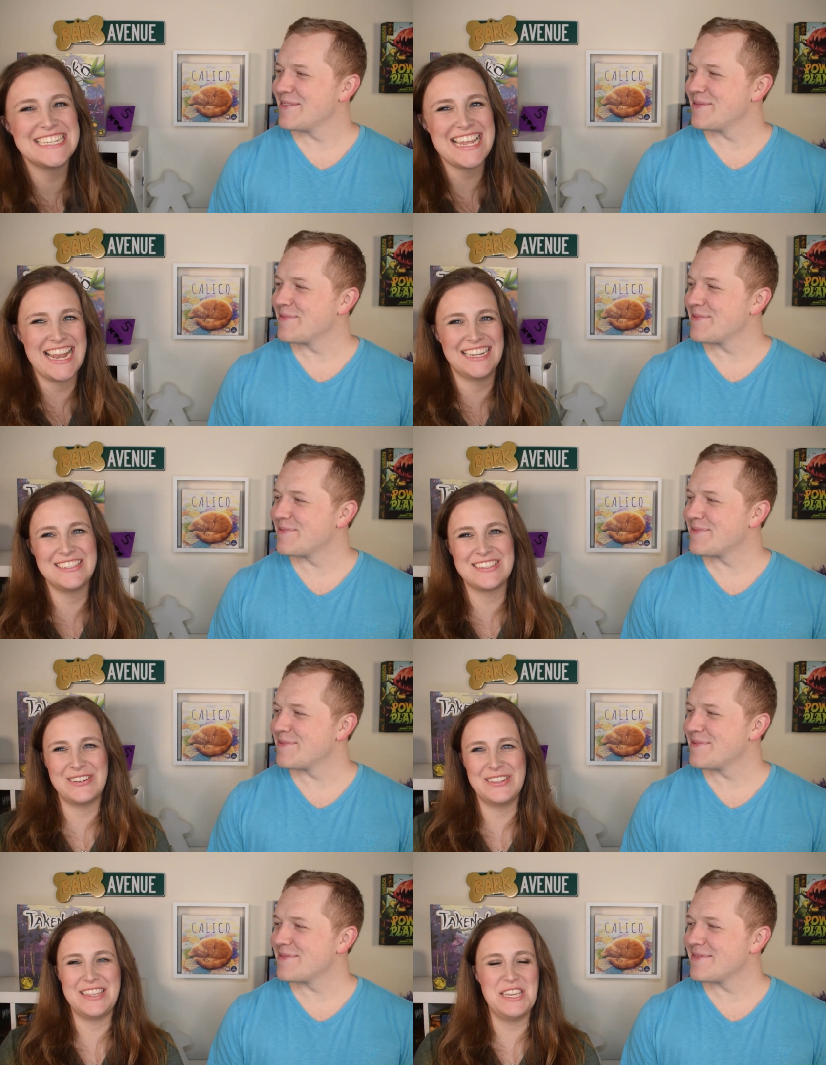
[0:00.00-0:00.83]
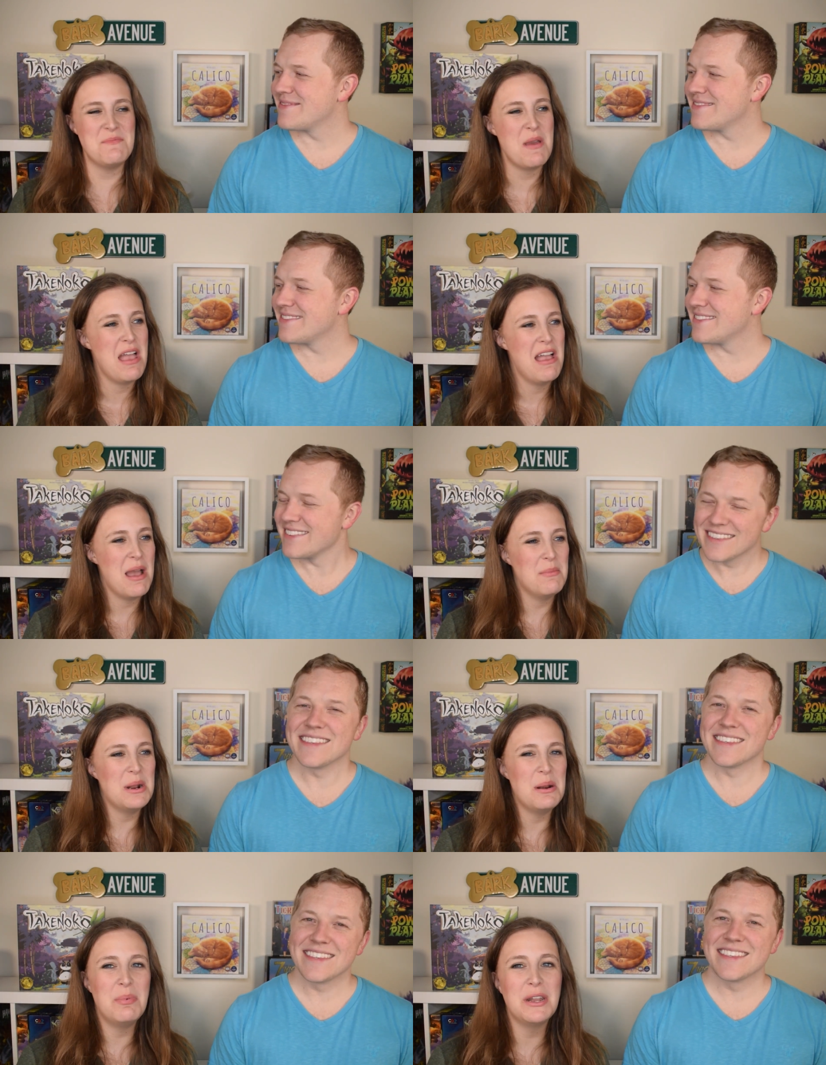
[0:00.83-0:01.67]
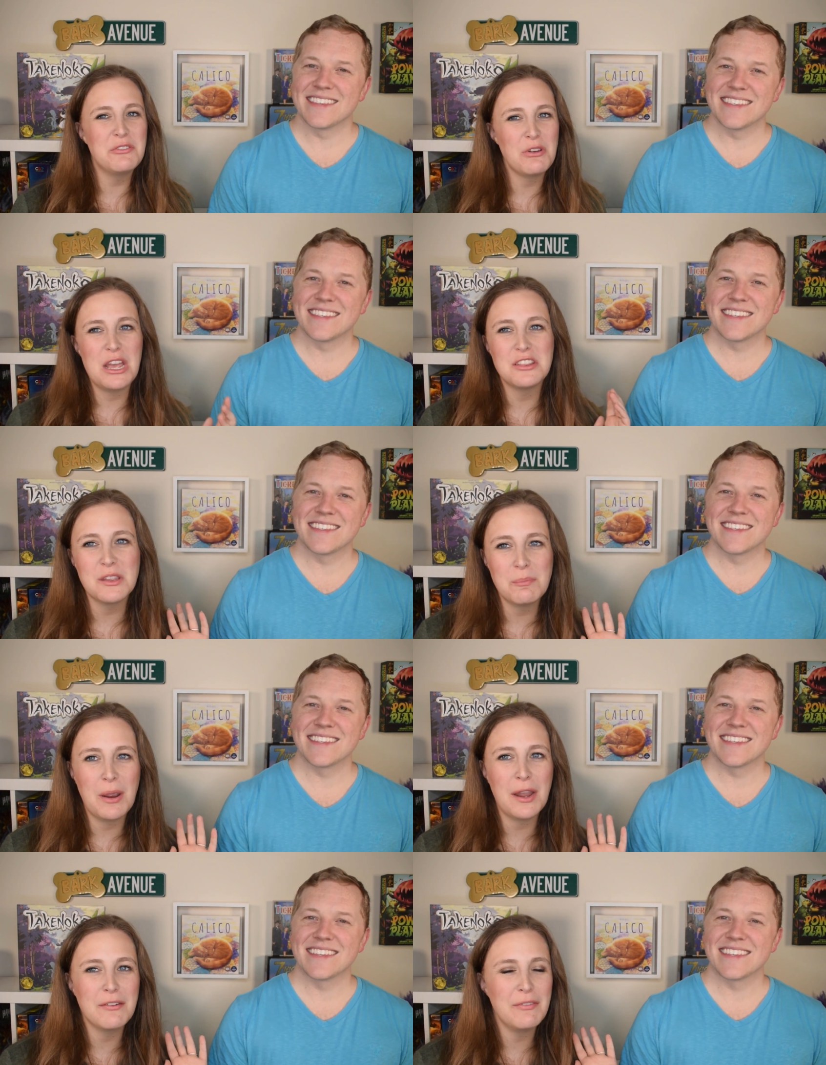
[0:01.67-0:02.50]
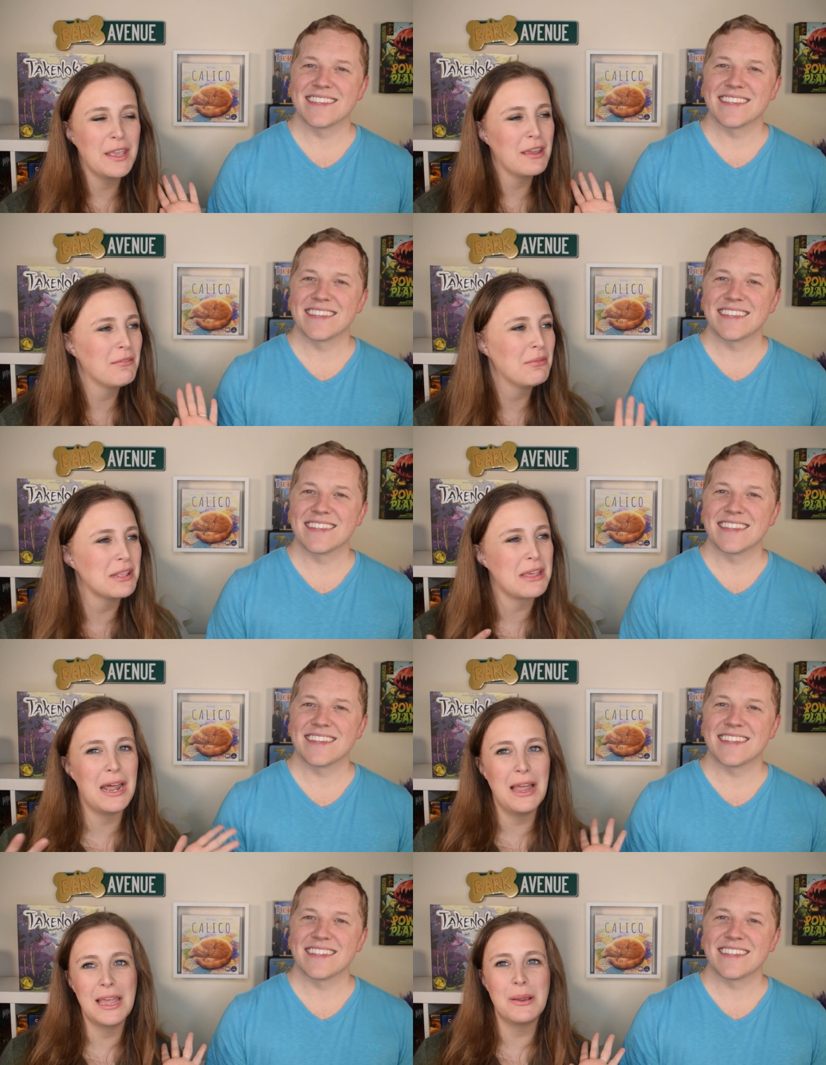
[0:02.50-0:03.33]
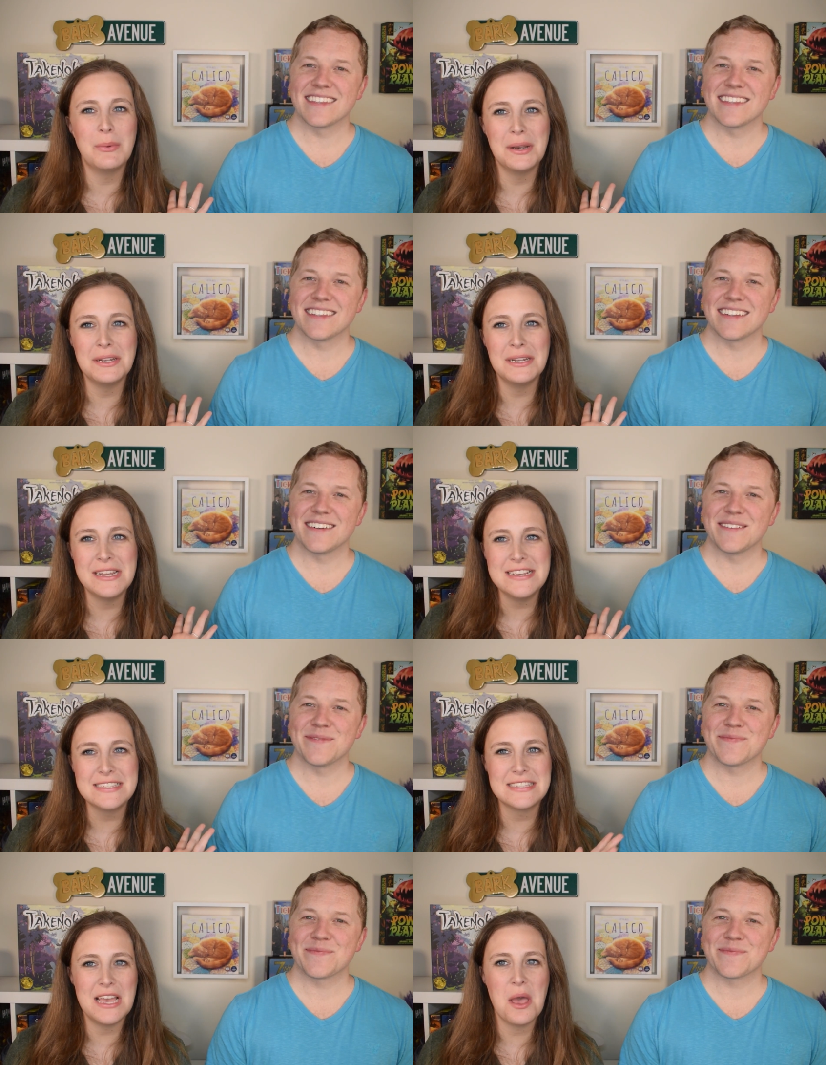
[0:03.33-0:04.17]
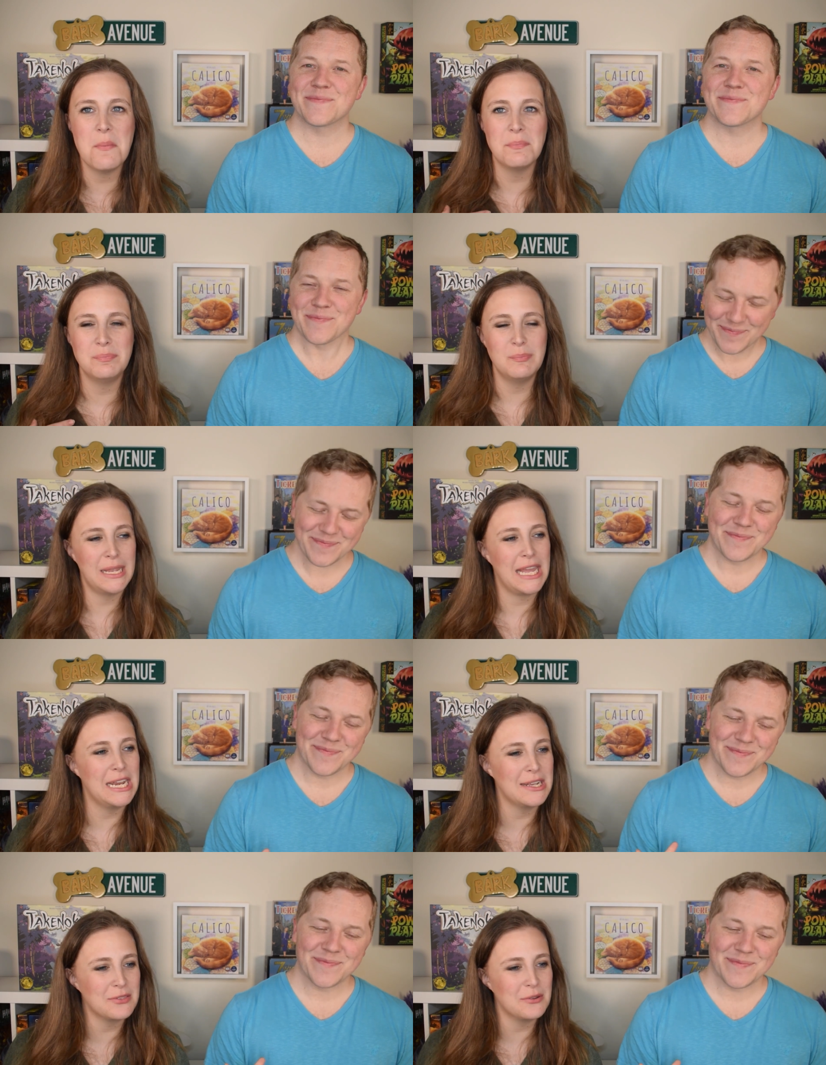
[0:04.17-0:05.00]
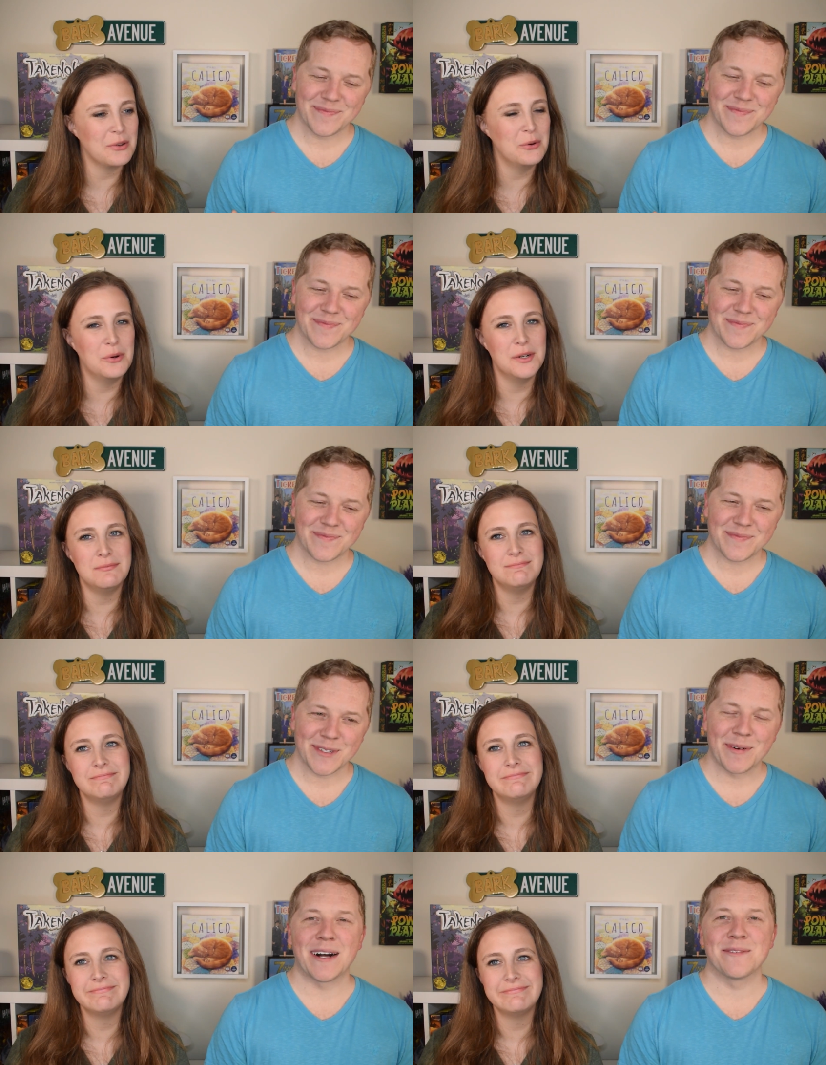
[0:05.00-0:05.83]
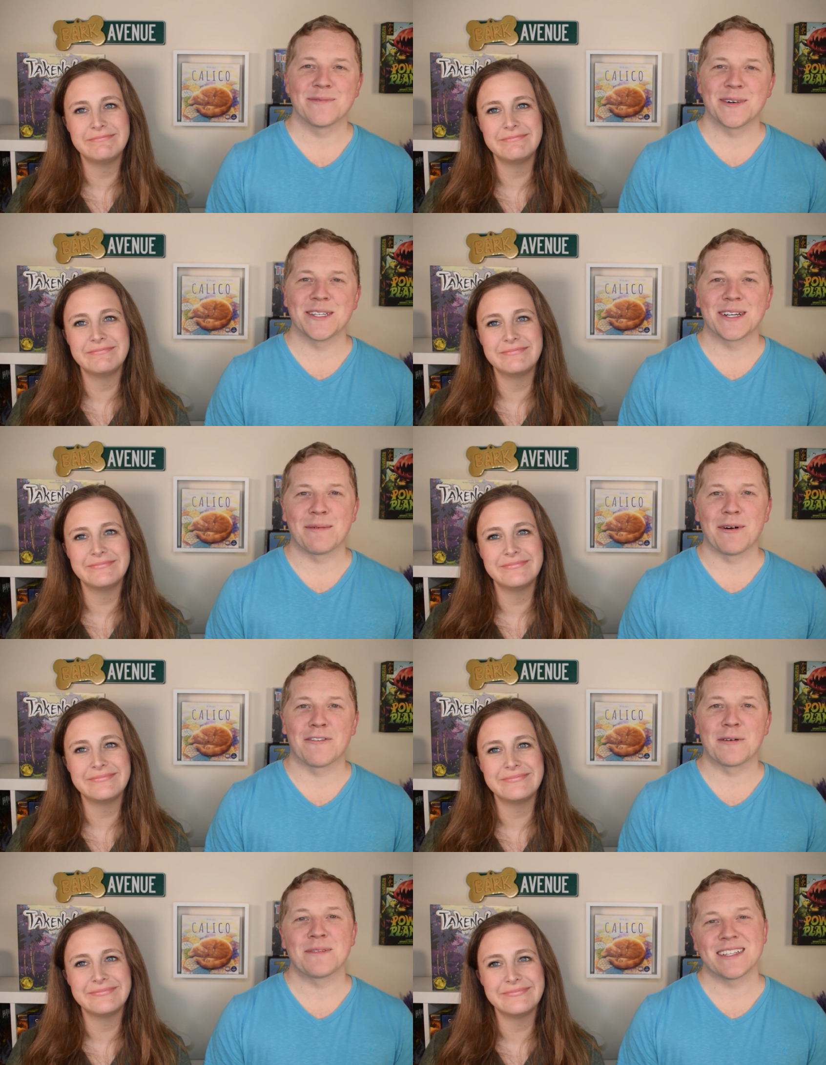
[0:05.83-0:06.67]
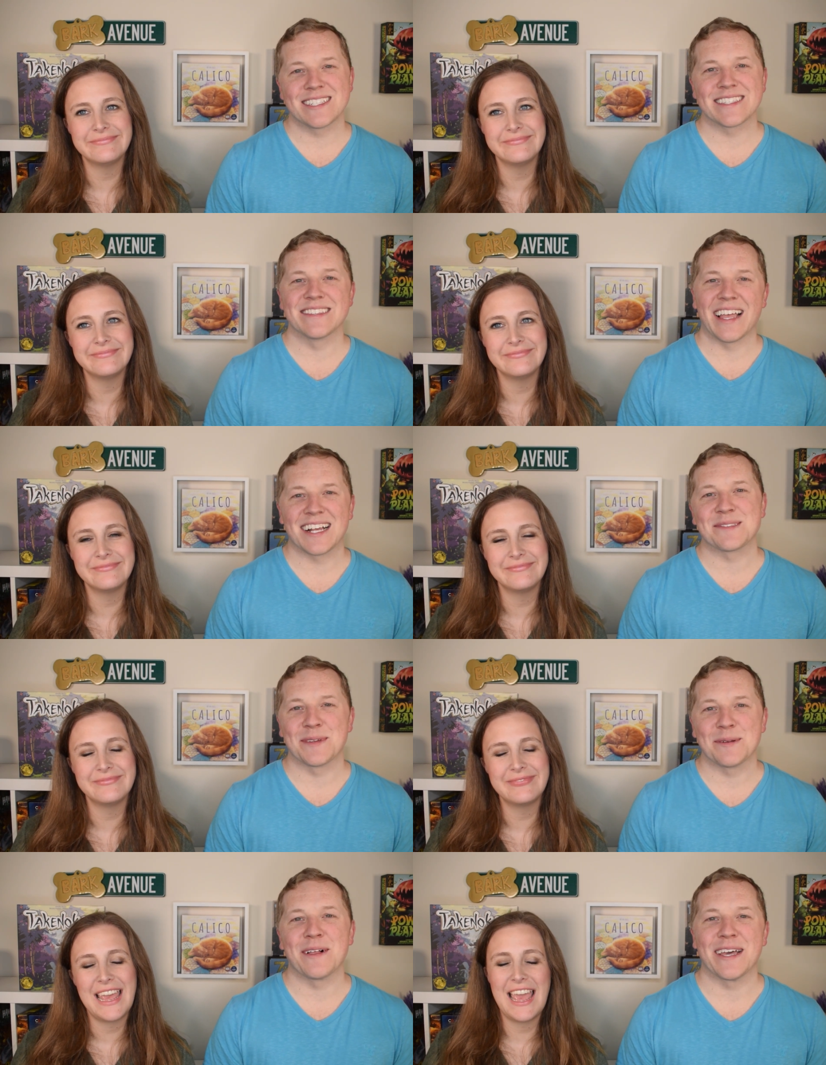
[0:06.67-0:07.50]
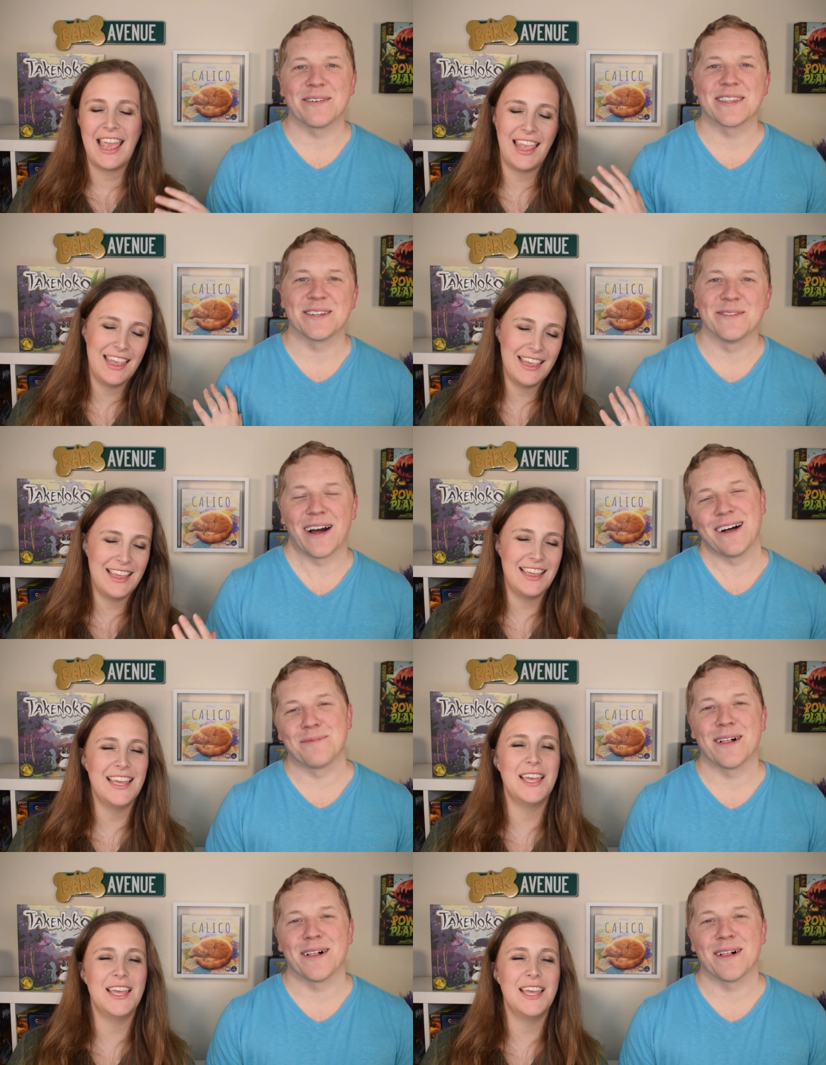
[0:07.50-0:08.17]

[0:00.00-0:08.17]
Speaker 1: the dinosaur theme. I'm not a big Jurassic Park fan. That's kind of like what it is. Um, mechanics are cool. Well,
Speaker 2: when you come over, please ask me to play it with you. I'll